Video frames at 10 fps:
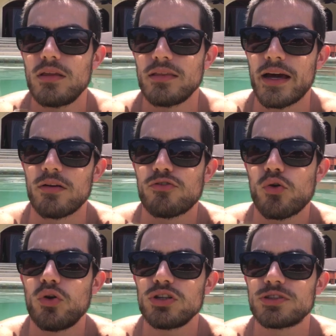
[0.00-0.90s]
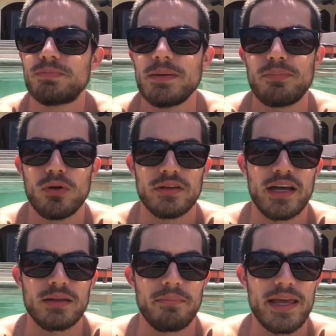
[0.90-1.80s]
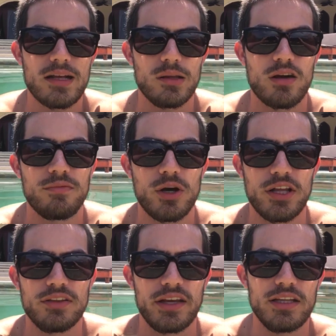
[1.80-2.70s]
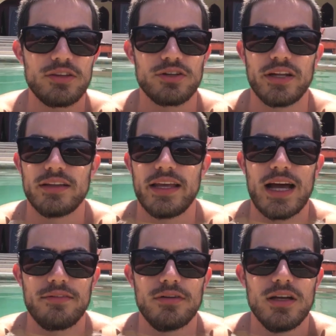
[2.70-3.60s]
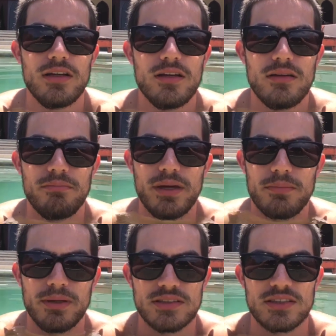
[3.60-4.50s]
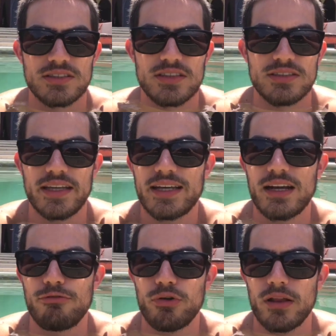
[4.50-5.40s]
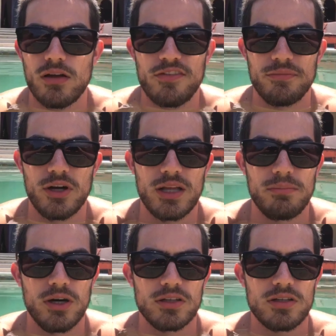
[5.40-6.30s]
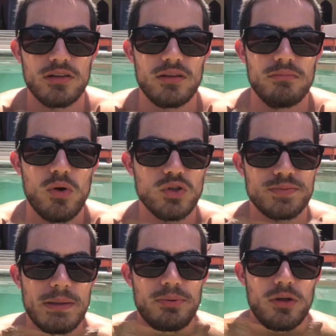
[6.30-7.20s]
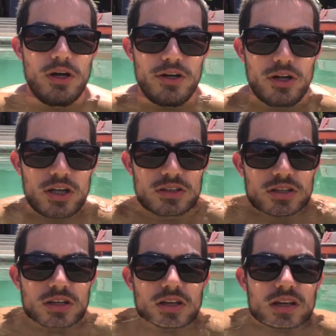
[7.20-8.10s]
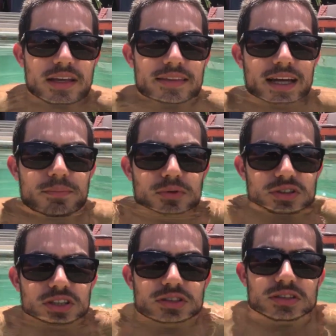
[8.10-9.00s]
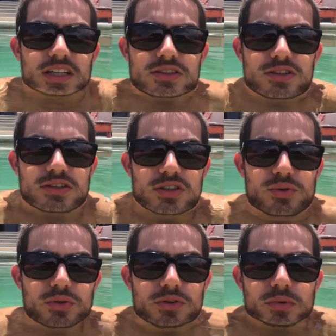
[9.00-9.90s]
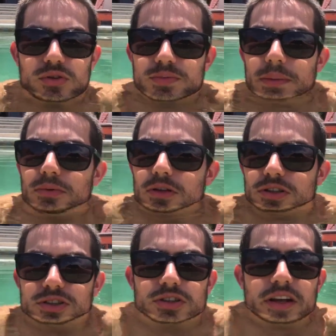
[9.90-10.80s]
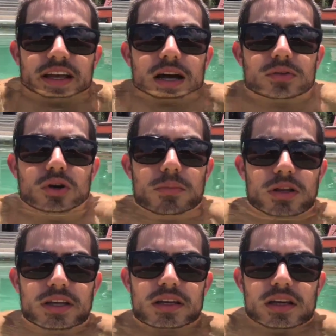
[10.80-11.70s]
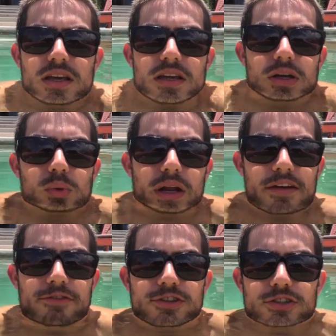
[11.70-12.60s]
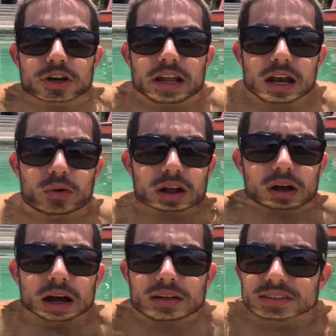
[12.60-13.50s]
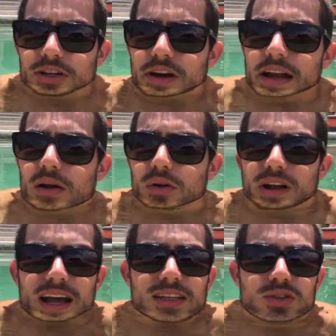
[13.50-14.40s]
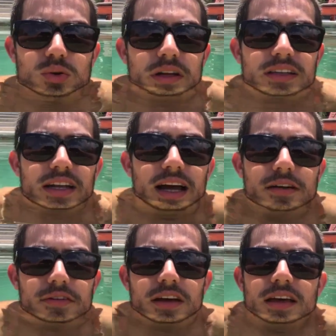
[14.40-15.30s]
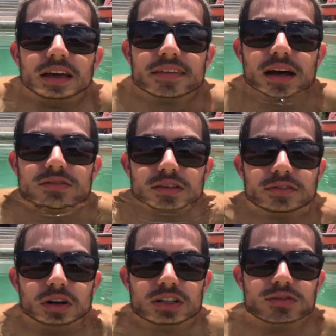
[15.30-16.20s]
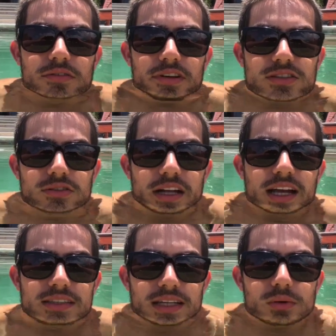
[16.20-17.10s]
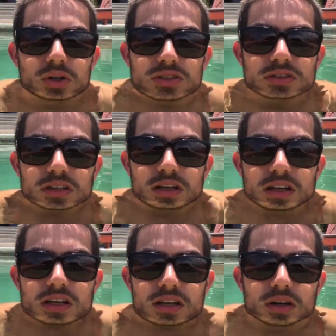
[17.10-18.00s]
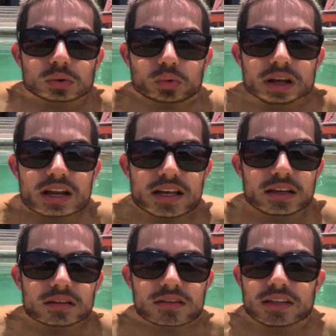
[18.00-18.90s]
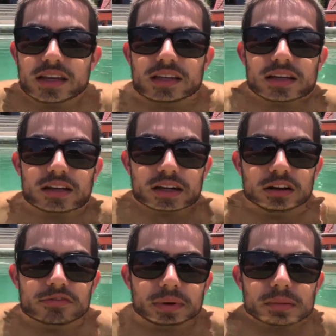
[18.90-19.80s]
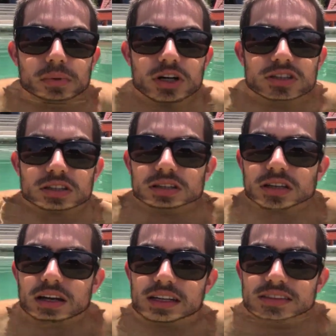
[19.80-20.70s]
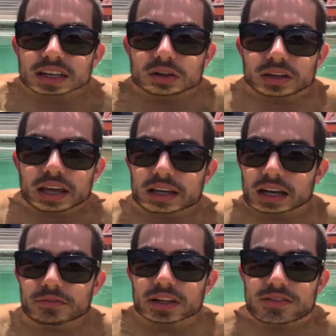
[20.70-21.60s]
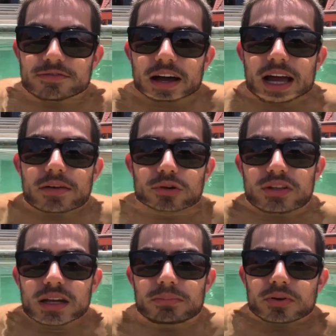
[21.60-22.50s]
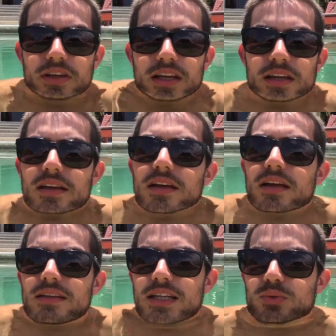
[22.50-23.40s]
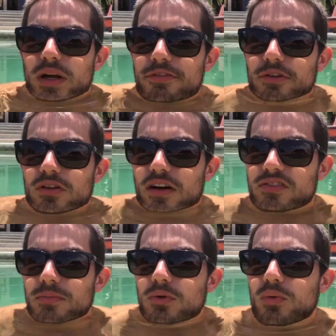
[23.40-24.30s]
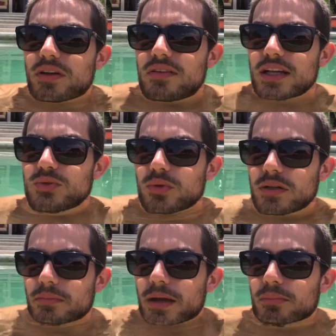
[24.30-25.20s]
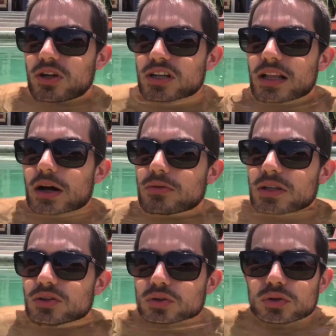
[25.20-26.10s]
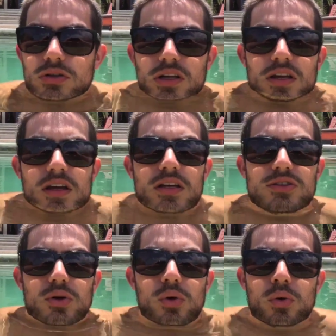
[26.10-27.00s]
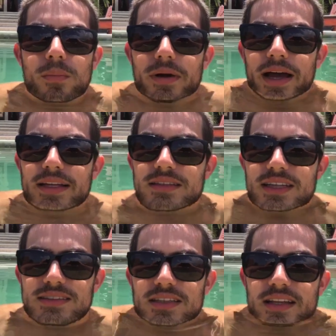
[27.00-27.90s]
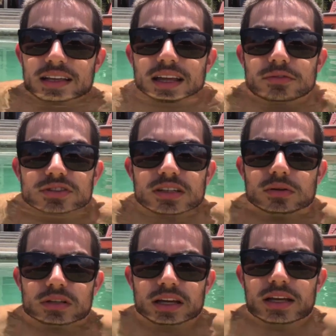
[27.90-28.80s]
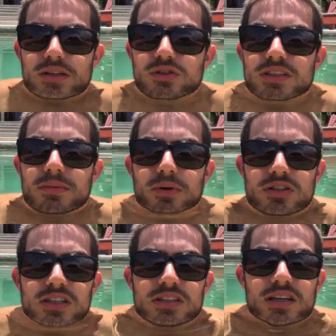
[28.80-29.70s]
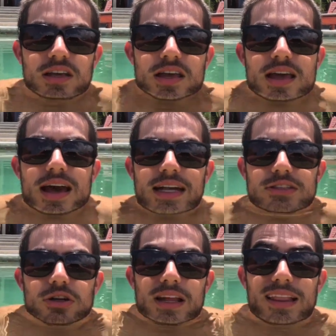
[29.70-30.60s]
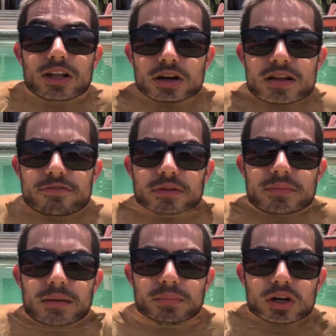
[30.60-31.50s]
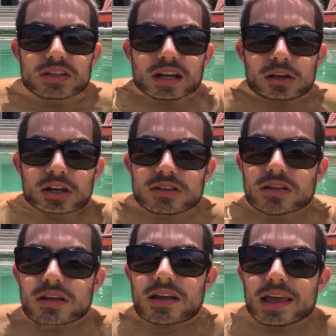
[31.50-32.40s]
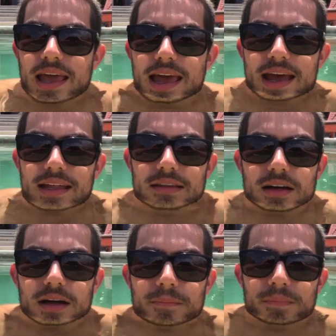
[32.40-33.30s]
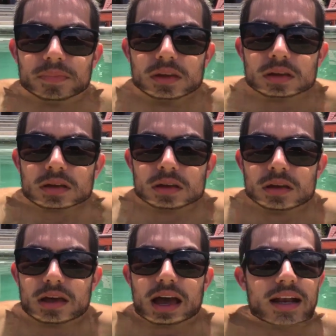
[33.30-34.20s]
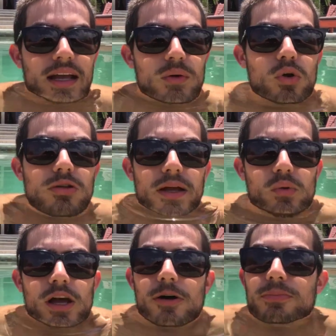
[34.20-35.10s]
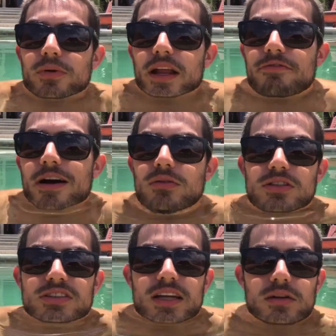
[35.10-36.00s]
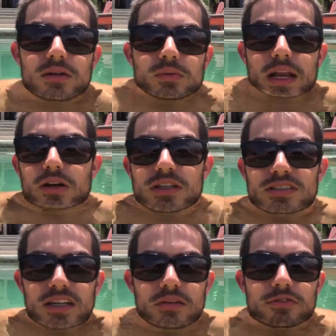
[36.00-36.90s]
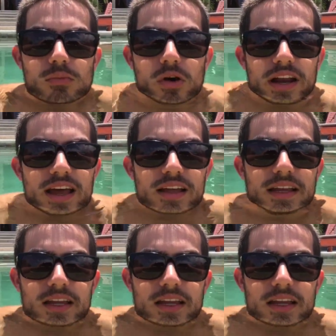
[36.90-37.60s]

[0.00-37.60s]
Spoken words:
that of course people that make a lot of money in the internet, they have big businesses, they can afford a lot of money, but most people are not in that position. That's just the truth. Most people are starting out normally. When I first started out on high school, I didn't have thousands of dollars to invest on ads. I was, really taking care of my budget. I said, okay, I can invest 5 or 10 per day. That's what I feel comfortable with. That's what my budget allowed me to do. So I tested that every single day. I used that budget. I started learning from that budget a lot, and I worked my way up. When I found a sale, when I got a sale from one ad, I